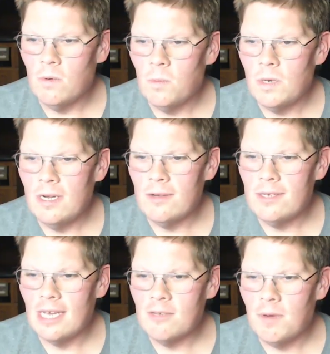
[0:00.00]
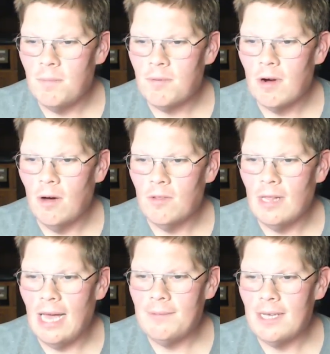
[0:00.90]
with Windows XP Pro. The
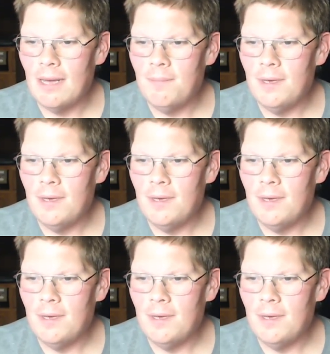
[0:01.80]
laptop